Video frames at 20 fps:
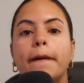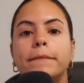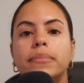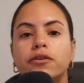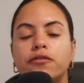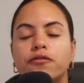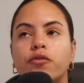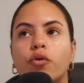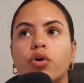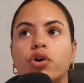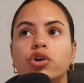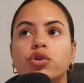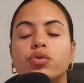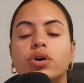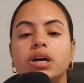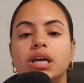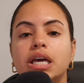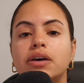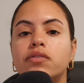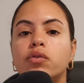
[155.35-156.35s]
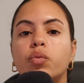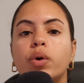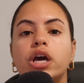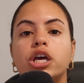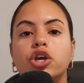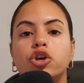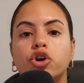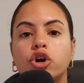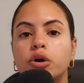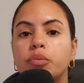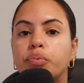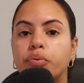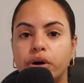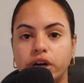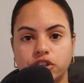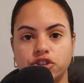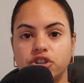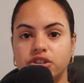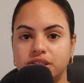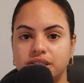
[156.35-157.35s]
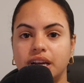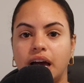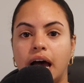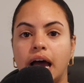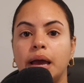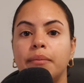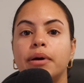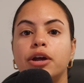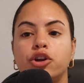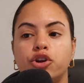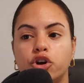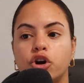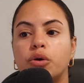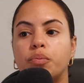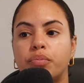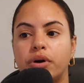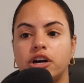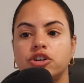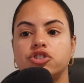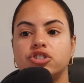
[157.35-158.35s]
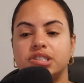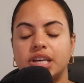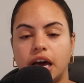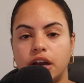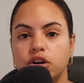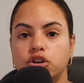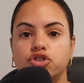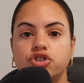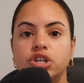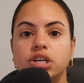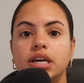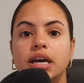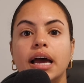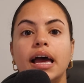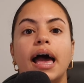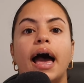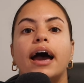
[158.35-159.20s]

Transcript: before you can give away your precious time and your precious energy